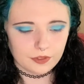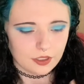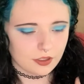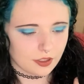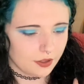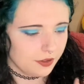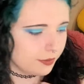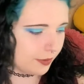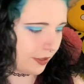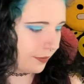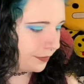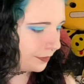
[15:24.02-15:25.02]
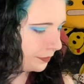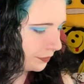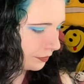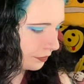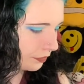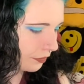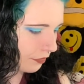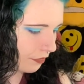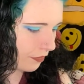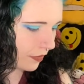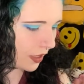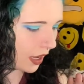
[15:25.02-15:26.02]
Excuse me.
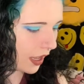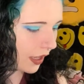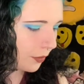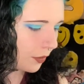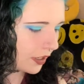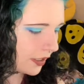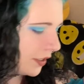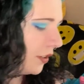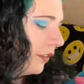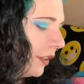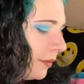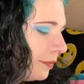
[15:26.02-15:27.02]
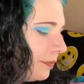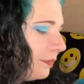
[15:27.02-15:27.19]
I want silver